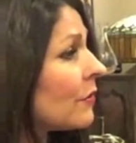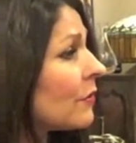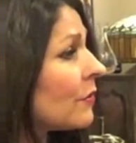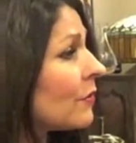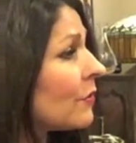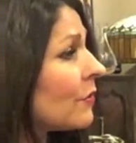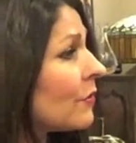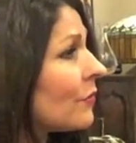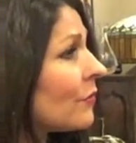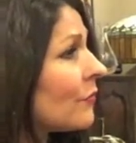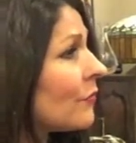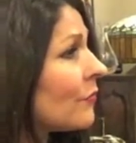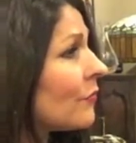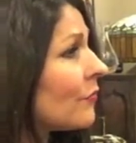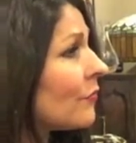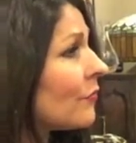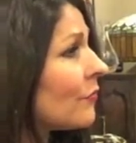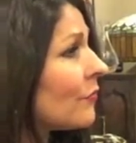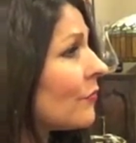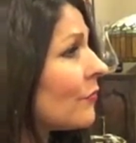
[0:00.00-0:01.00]

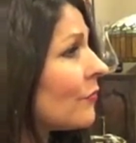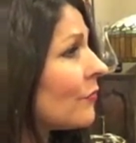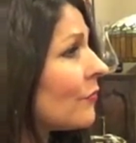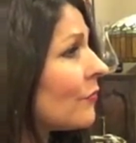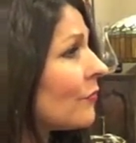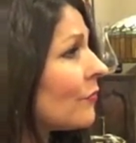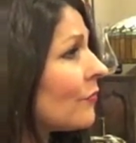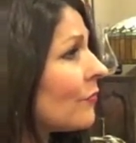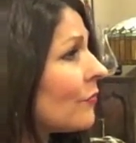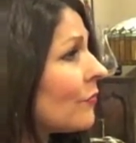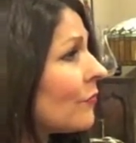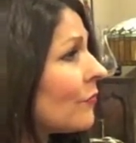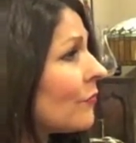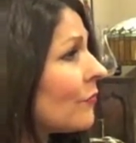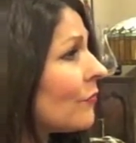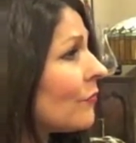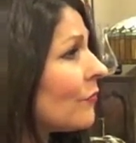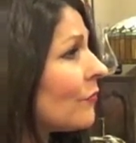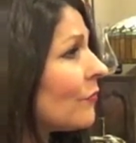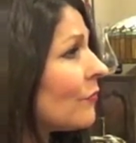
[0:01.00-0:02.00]

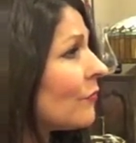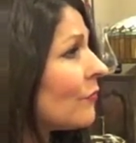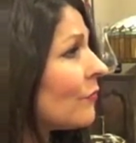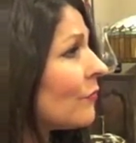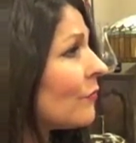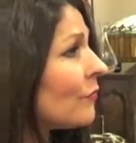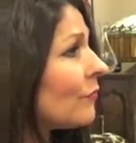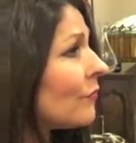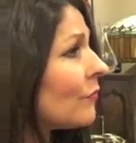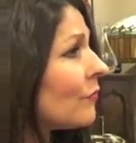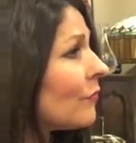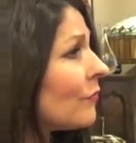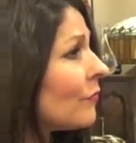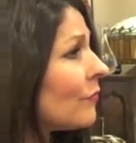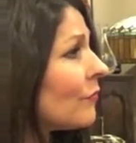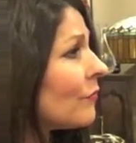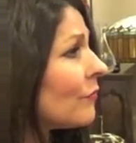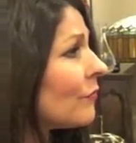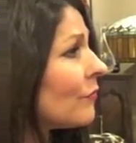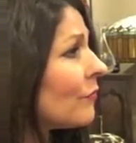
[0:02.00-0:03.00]

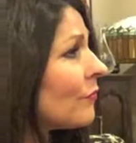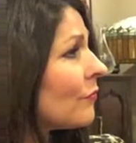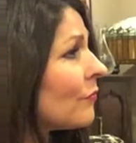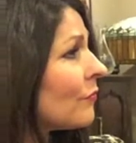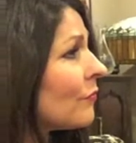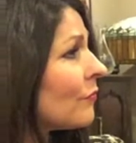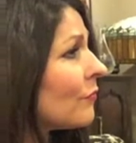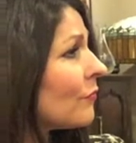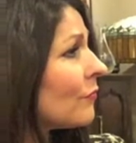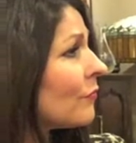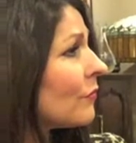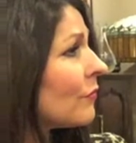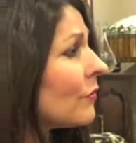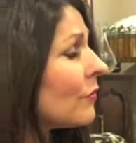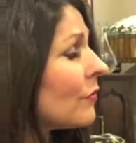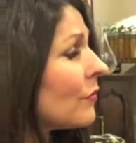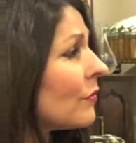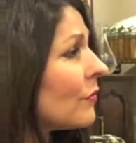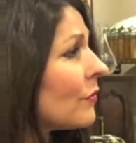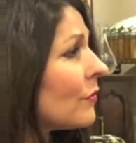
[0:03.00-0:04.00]

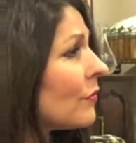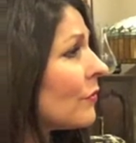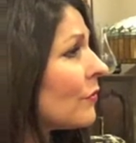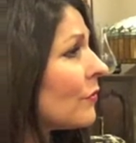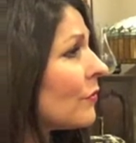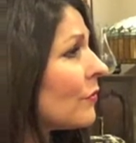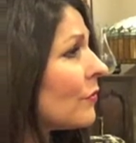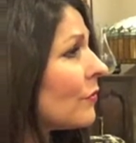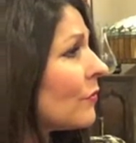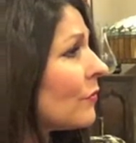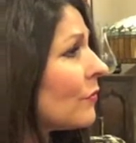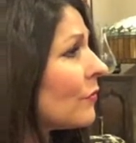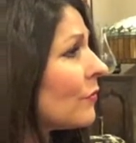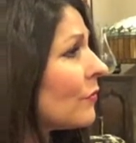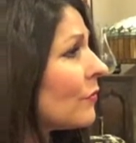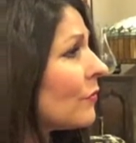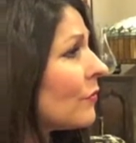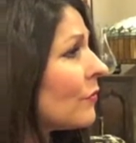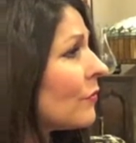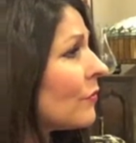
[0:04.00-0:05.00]

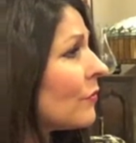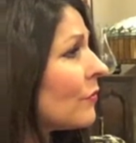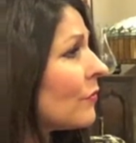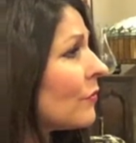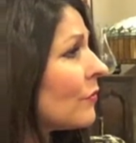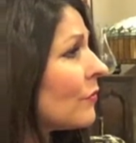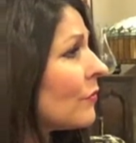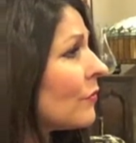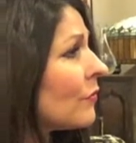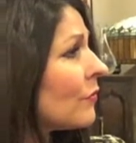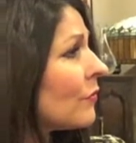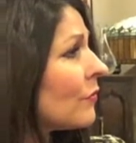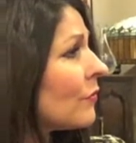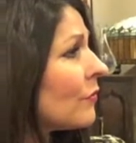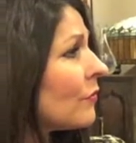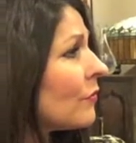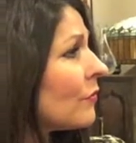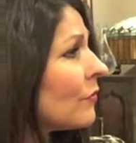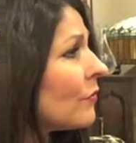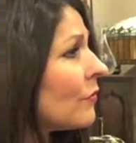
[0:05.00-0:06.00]

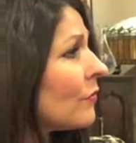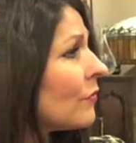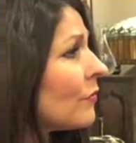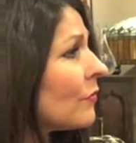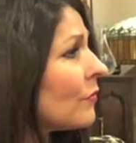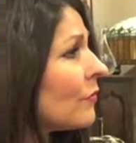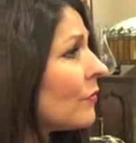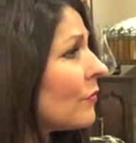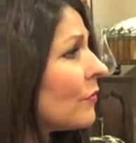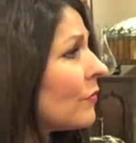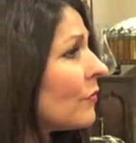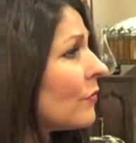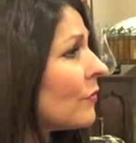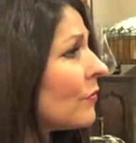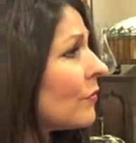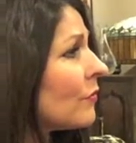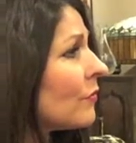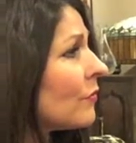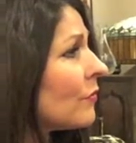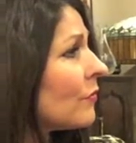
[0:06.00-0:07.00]

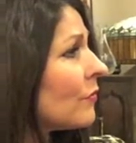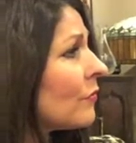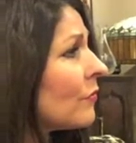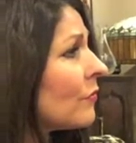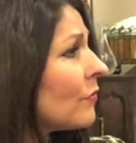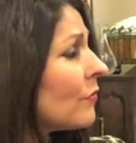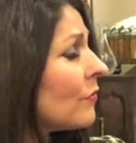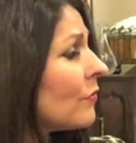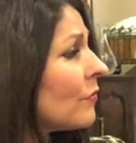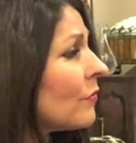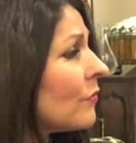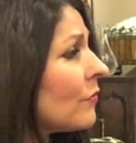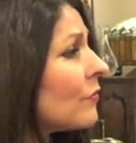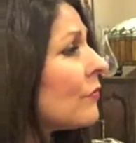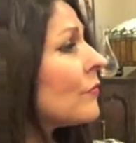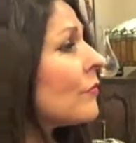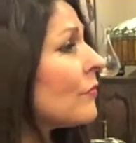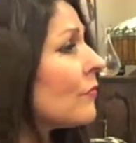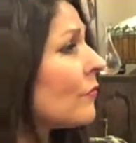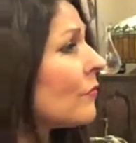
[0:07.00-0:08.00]

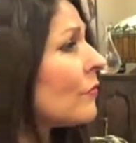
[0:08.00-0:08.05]
No words are spoken by the person on screen.